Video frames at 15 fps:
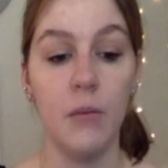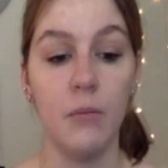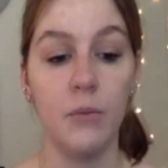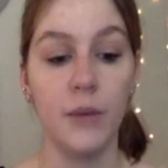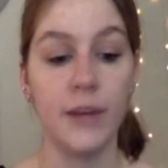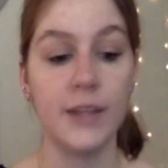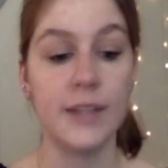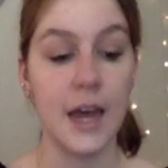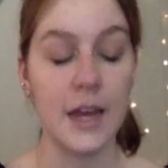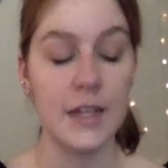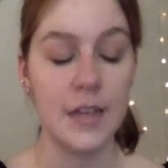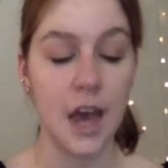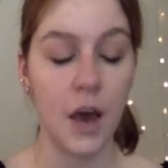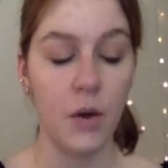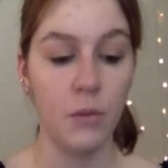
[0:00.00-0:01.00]
breaks that
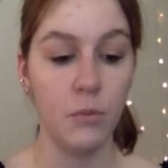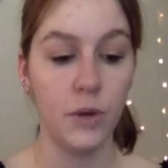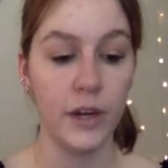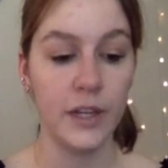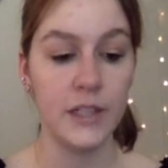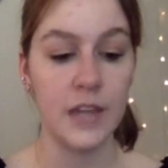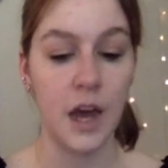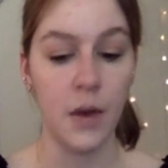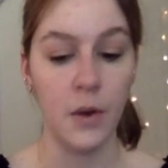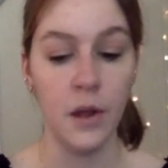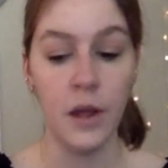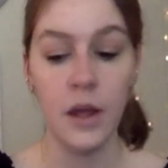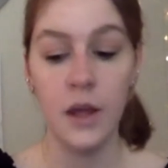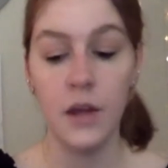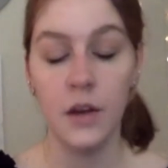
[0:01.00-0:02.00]
down and breaks down
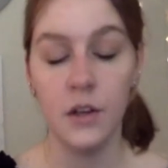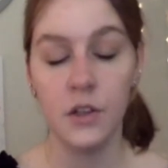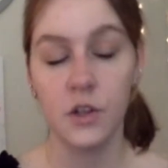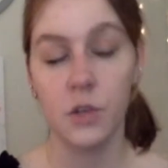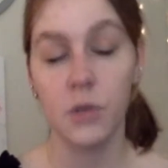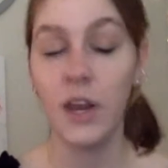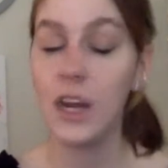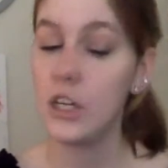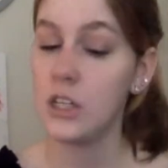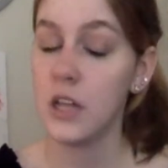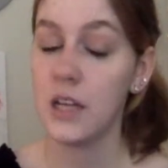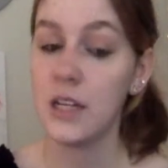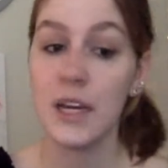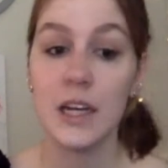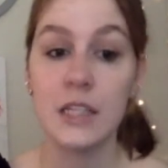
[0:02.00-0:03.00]
discrimination
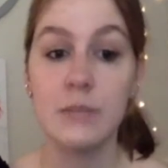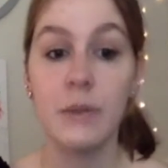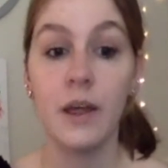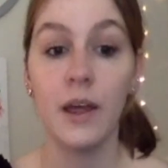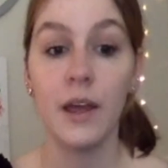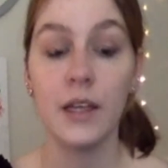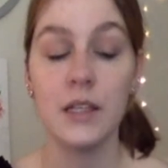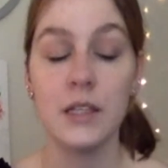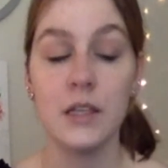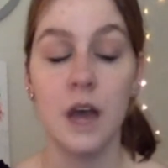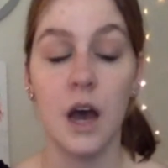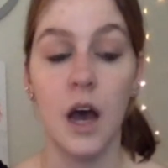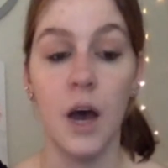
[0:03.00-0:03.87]
that takes place,